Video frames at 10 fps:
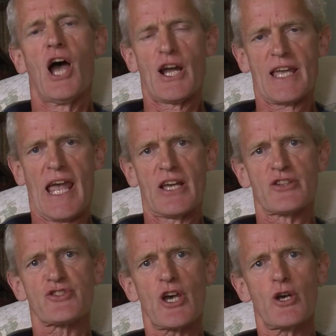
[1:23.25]
Okay,
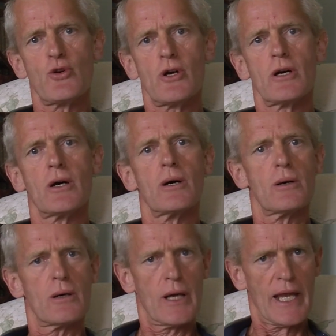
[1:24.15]
so
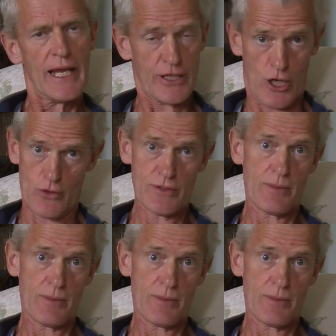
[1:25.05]
it goes